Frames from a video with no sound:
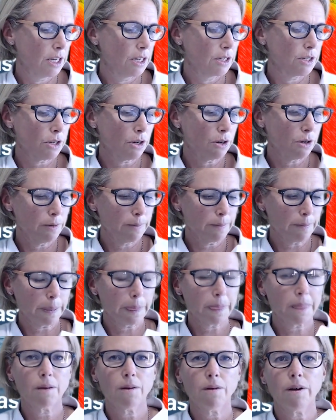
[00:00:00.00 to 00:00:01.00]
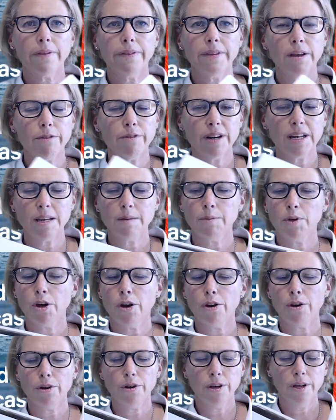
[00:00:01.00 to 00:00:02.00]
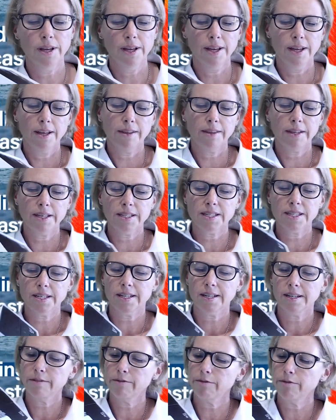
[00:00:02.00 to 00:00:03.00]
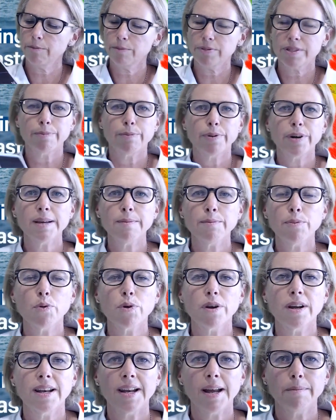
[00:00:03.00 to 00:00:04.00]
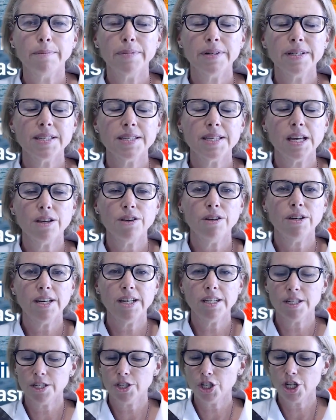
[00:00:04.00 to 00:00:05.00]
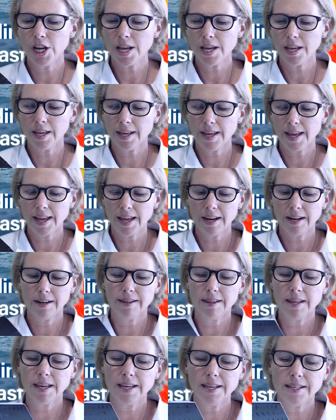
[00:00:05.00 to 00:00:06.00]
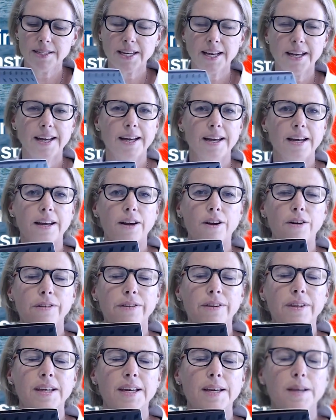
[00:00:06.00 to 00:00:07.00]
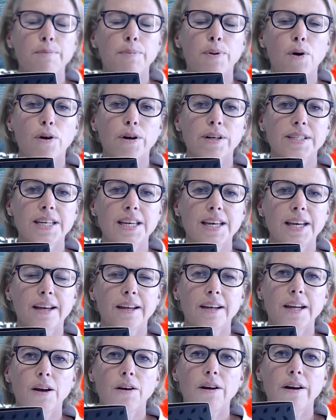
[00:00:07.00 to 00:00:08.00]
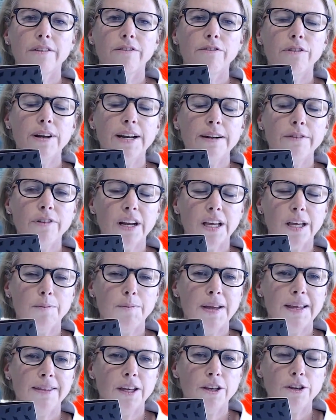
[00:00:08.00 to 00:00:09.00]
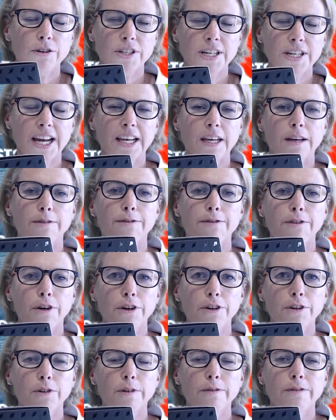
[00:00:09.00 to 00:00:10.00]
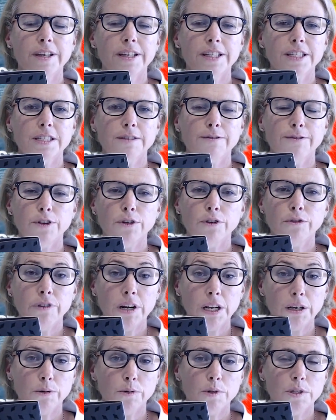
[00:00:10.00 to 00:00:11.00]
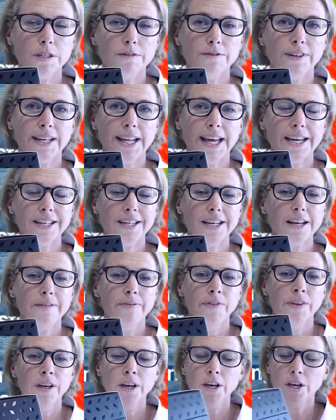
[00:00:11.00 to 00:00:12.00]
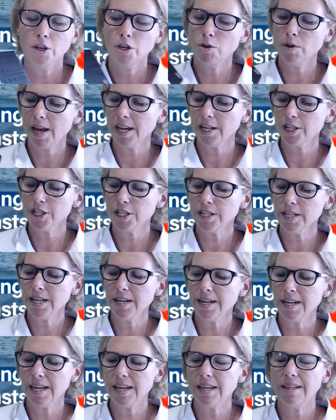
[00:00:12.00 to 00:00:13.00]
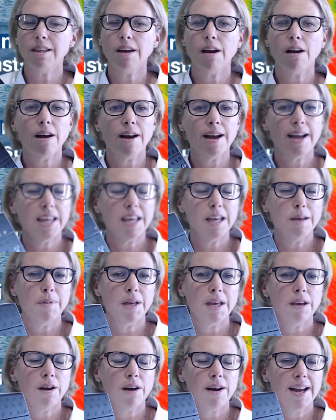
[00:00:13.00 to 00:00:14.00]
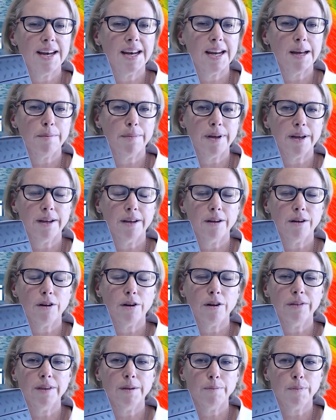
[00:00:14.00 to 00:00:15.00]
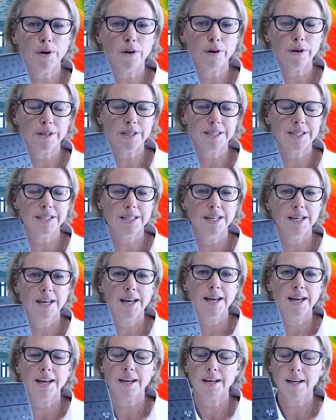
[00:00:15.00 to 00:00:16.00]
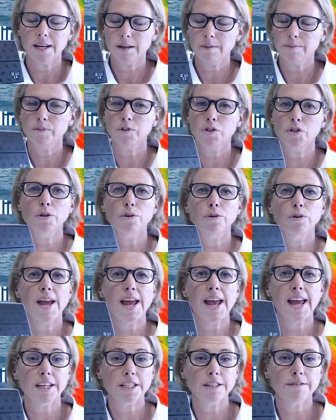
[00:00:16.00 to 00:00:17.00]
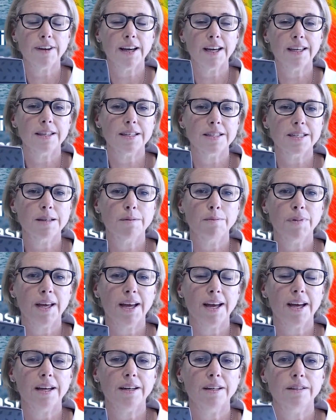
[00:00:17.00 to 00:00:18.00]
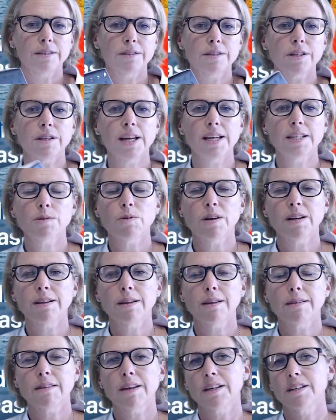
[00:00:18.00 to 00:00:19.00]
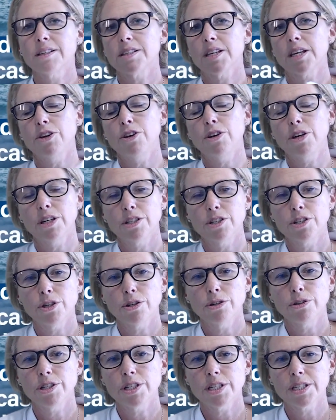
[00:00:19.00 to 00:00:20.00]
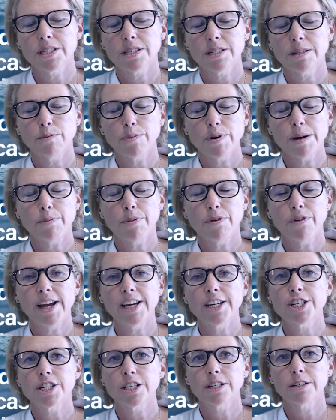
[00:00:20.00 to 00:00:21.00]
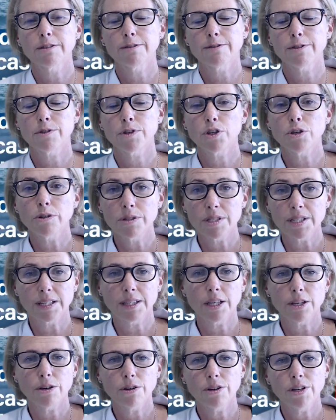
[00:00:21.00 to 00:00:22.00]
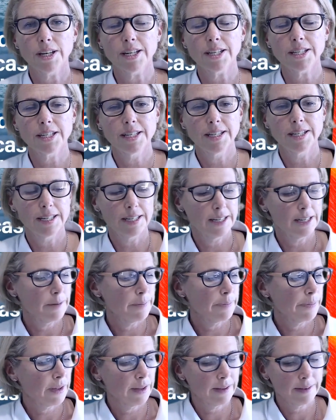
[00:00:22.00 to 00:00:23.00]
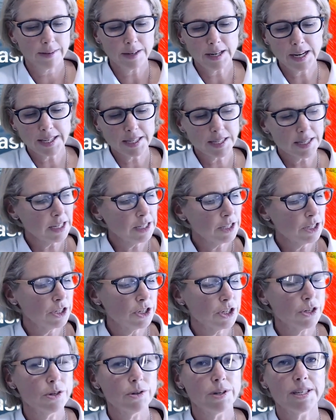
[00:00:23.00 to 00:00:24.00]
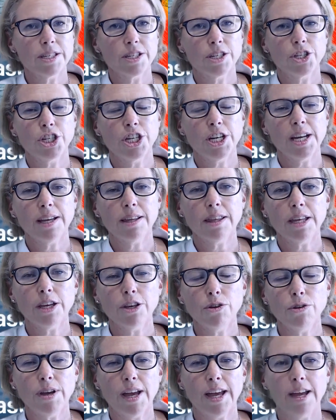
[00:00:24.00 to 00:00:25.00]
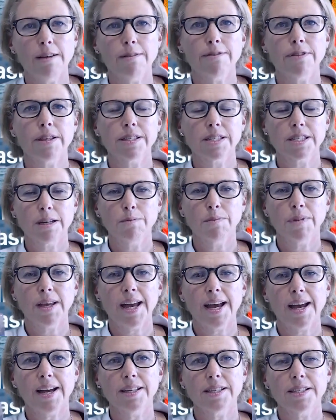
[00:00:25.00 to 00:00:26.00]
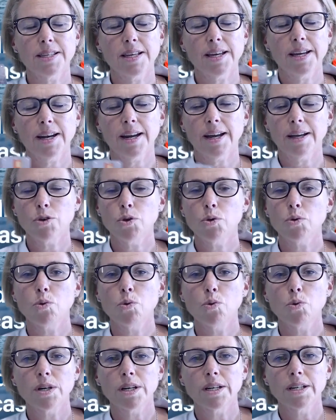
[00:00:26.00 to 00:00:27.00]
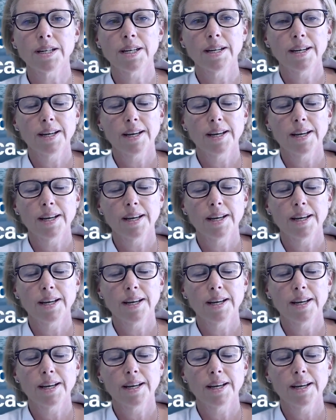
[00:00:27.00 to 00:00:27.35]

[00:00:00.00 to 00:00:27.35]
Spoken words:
So on the Iridium GO, there's some pretty important numbers that you need to check, and these are on the box here. Now, I'd really recommend that you take a photo of this for your records for later. You actually need the IMEI number on the box to activate the SIM card. So that's one of the things that you can do just in preparation for using the unit. Next thing to do is to check that you have the SIM cards that you ordered.